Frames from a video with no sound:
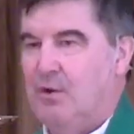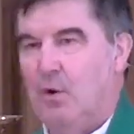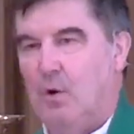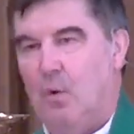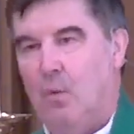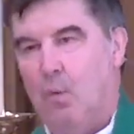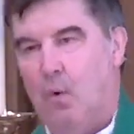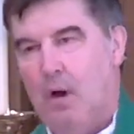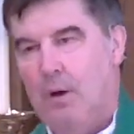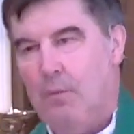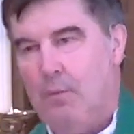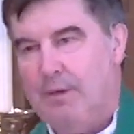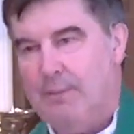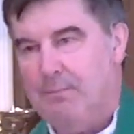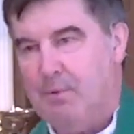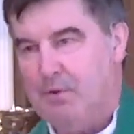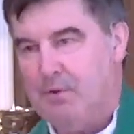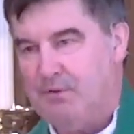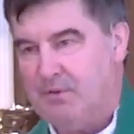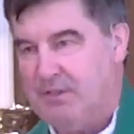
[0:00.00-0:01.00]
or what we
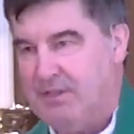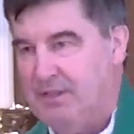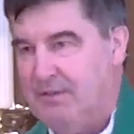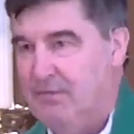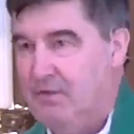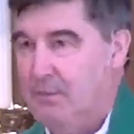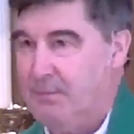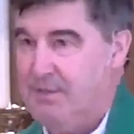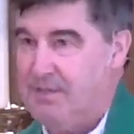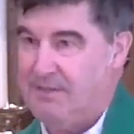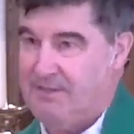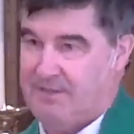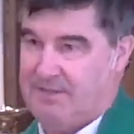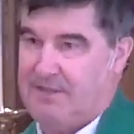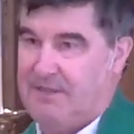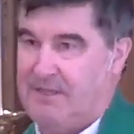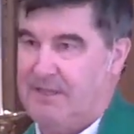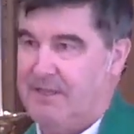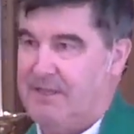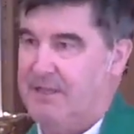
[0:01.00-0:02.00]
perceive to be
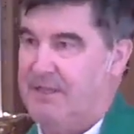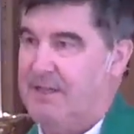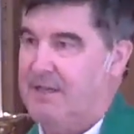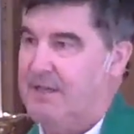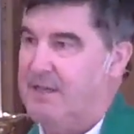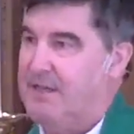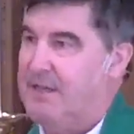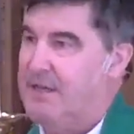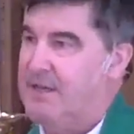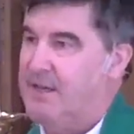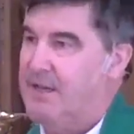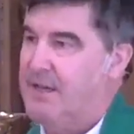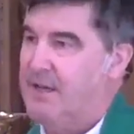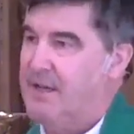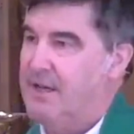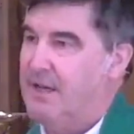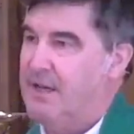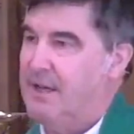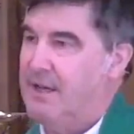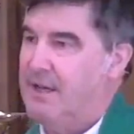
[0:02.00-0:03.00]
sin
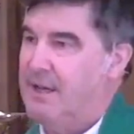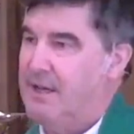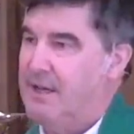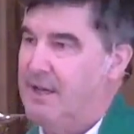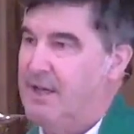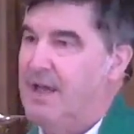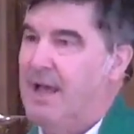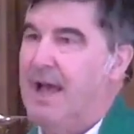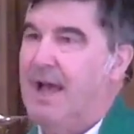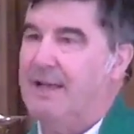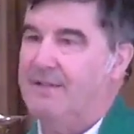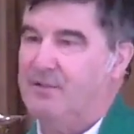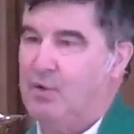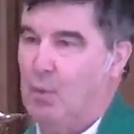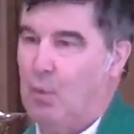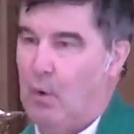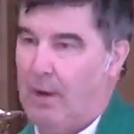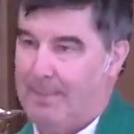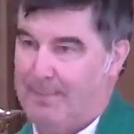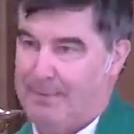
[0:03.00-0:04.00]
as a
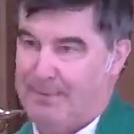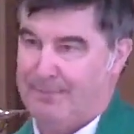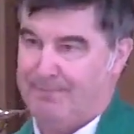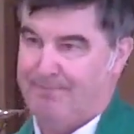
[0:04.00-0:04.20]
weapon.